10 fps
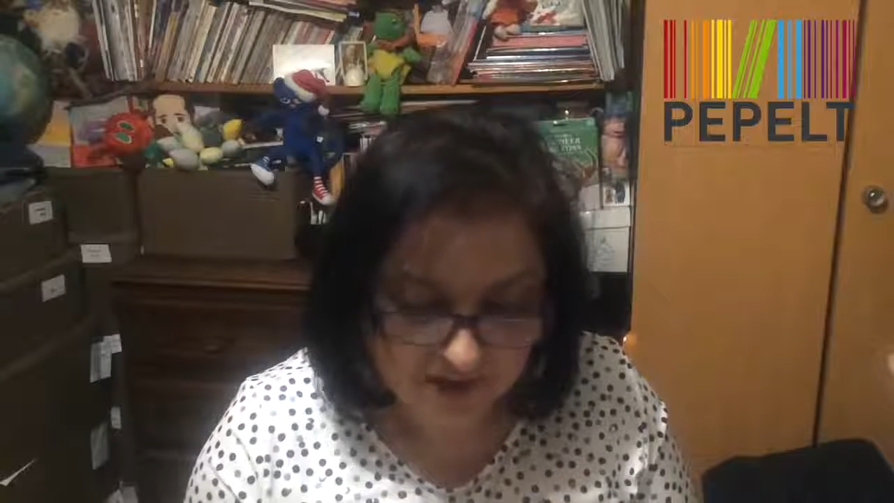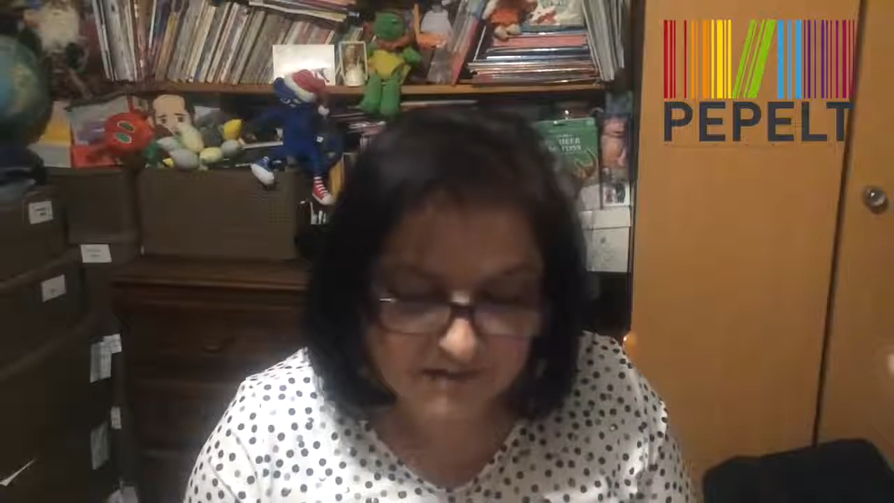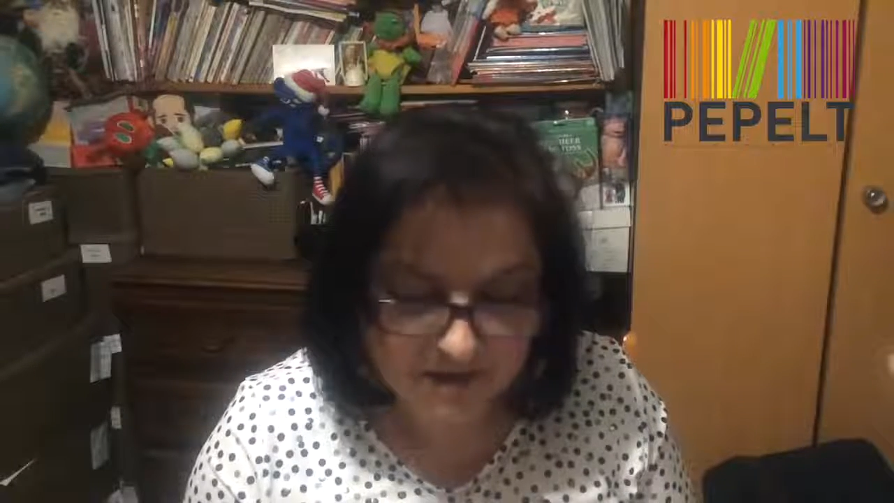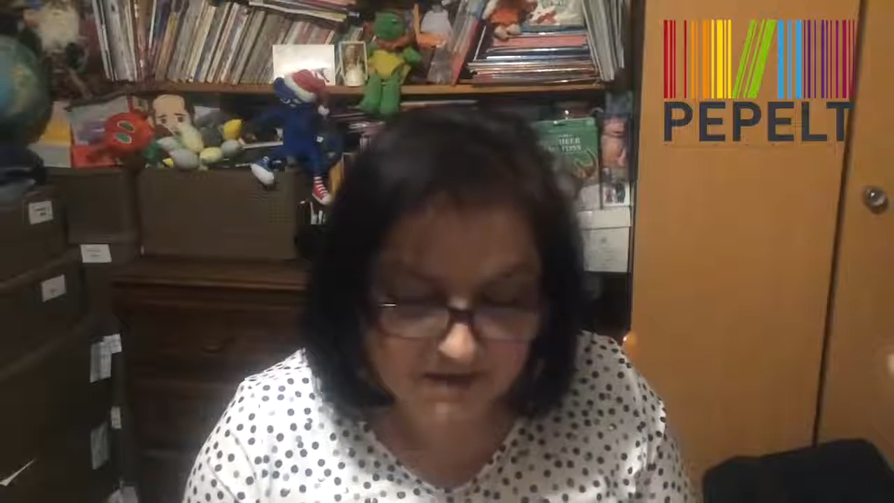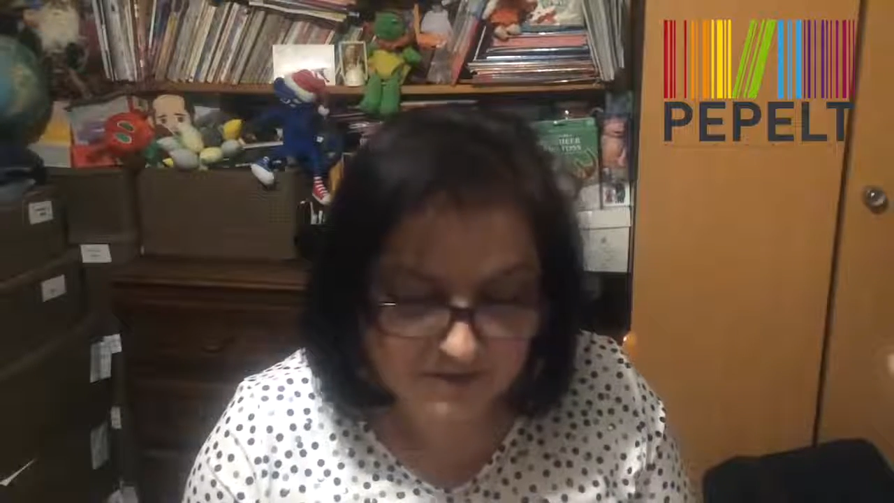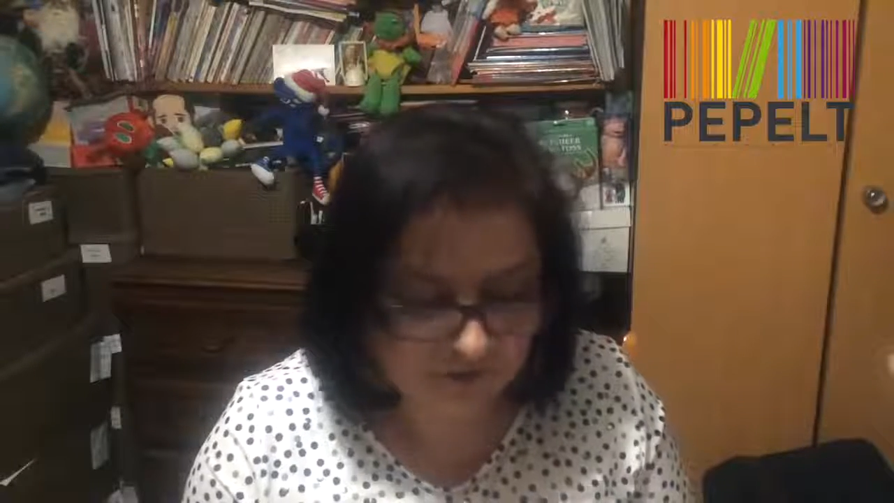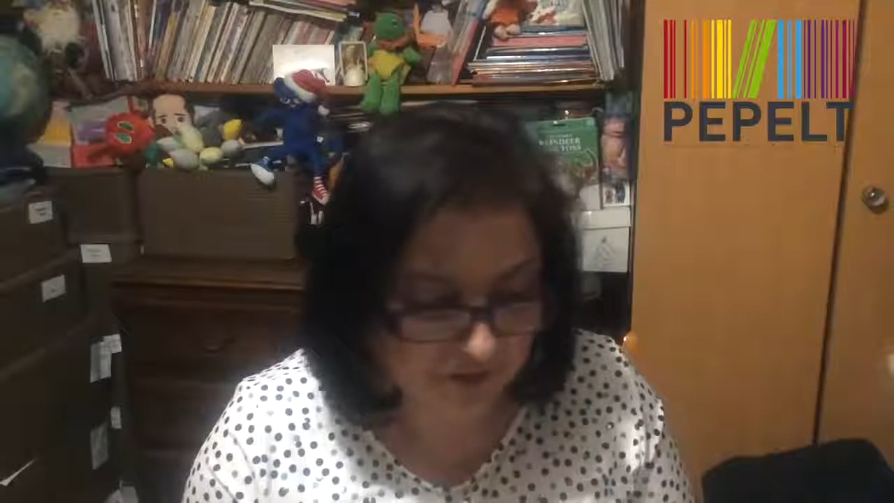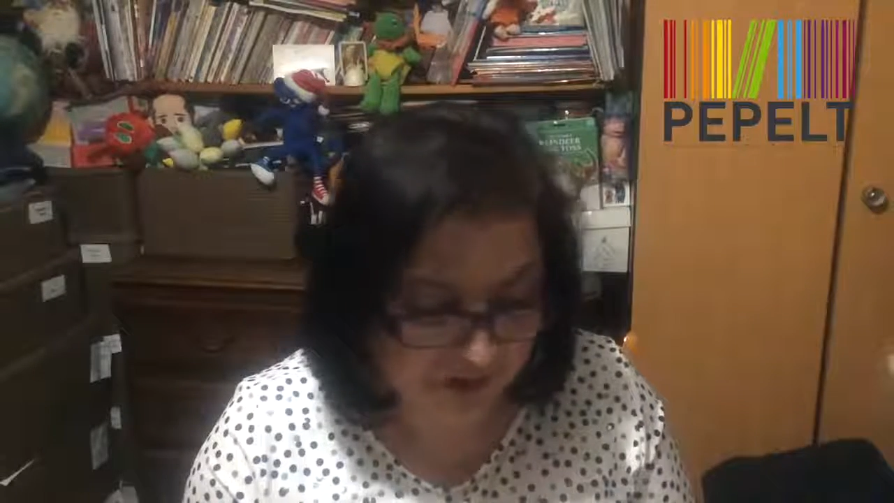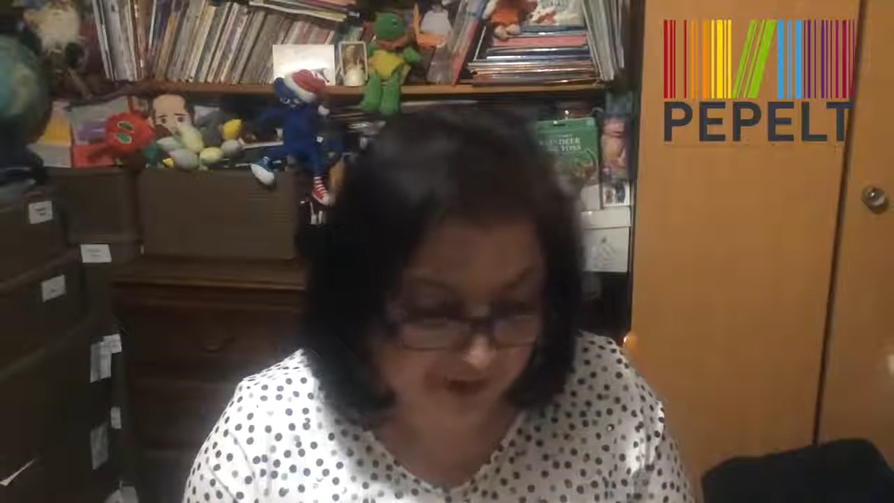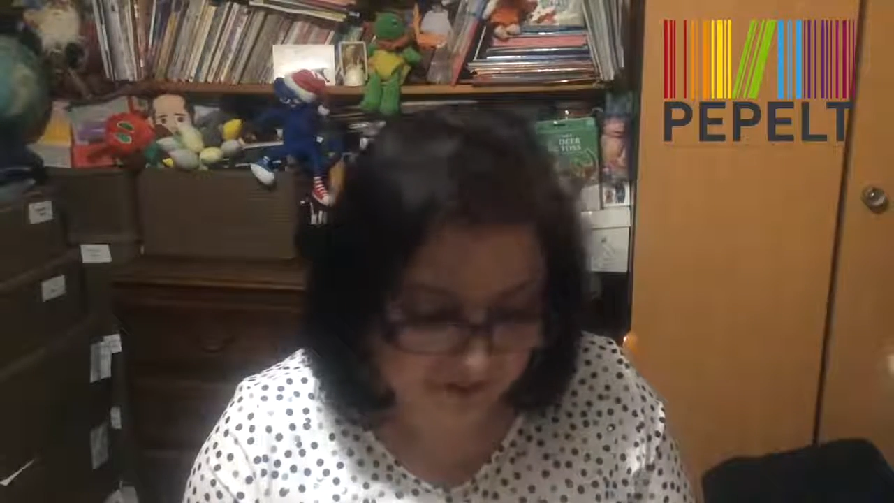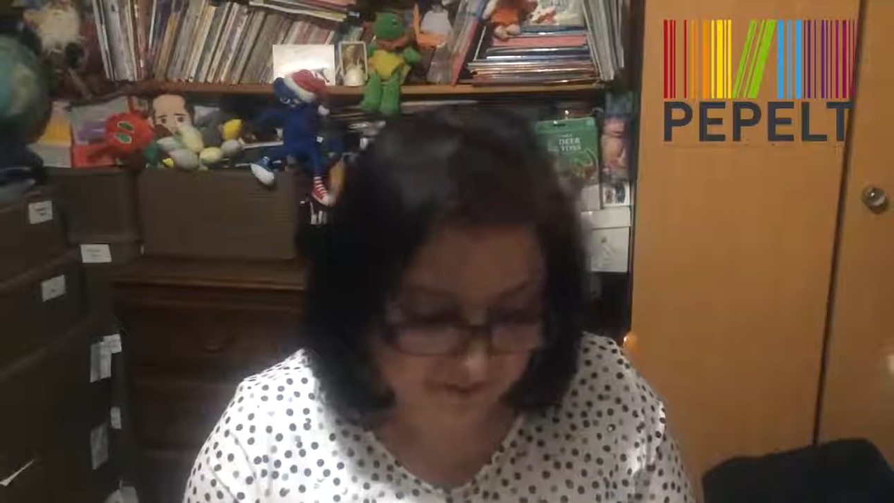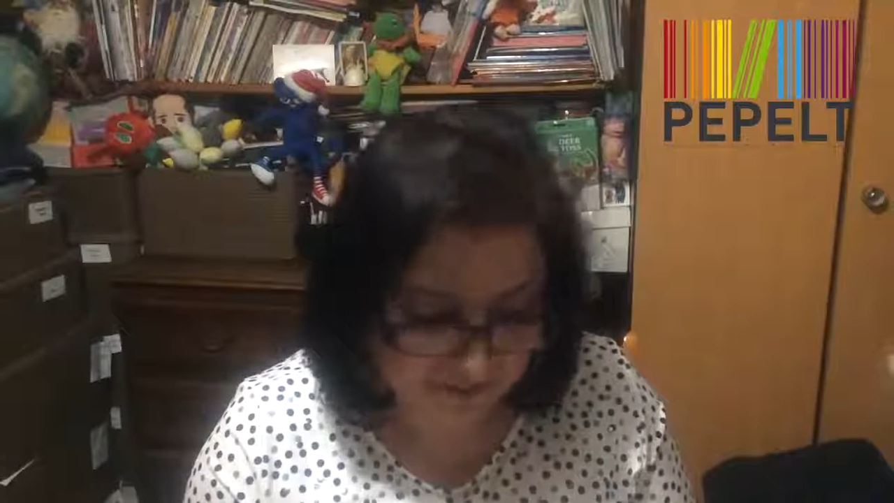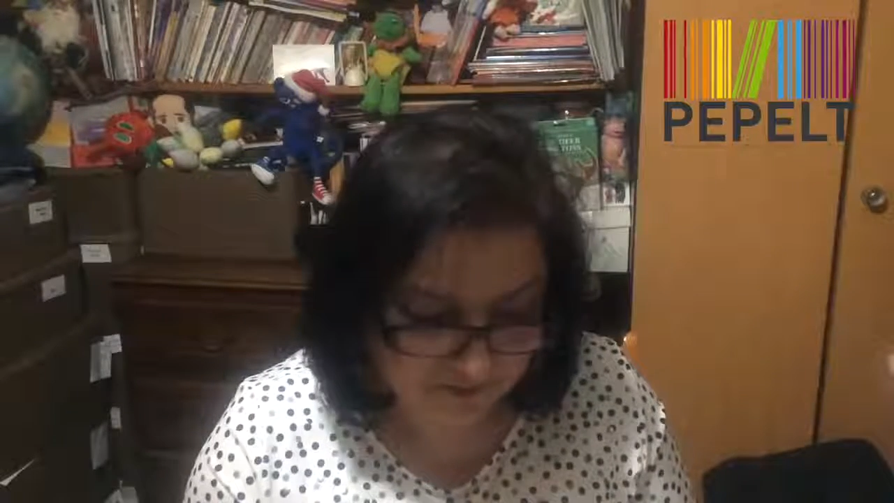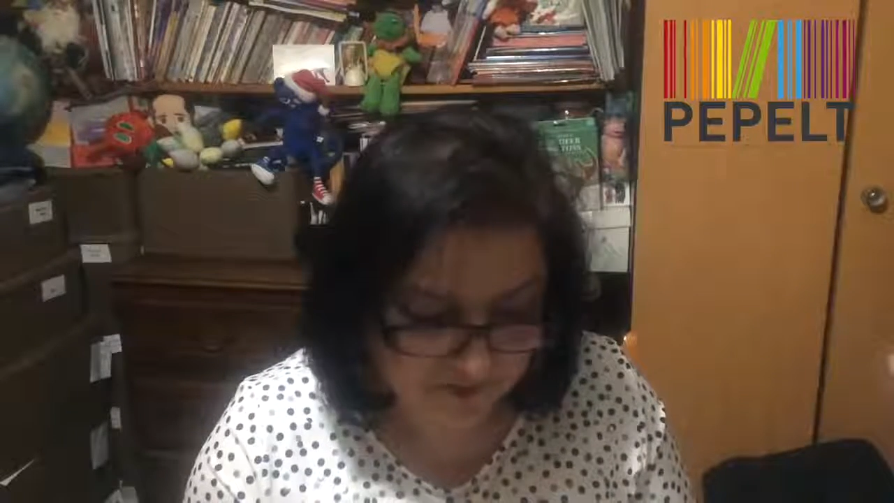and asked for help.